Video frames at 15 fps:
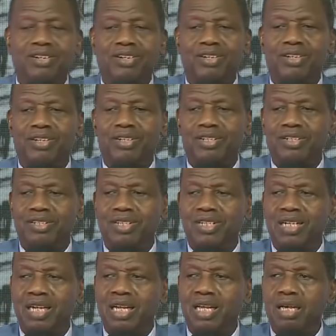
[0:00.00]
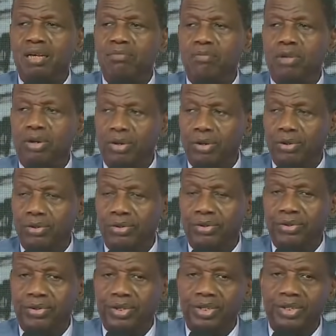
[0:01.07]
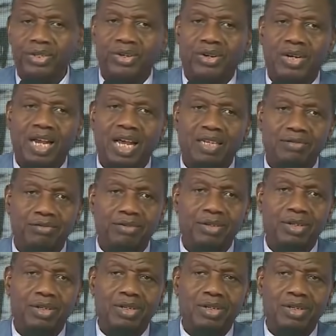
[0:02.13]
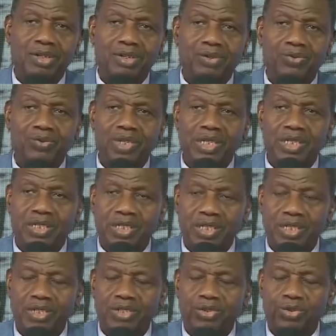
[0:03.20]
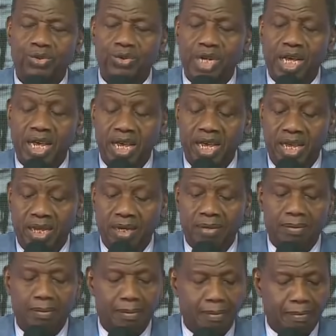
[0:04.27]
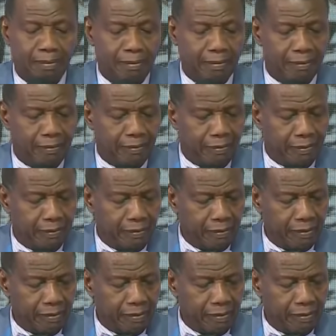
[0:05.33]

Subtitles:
called labor in your life will cease today. Amen.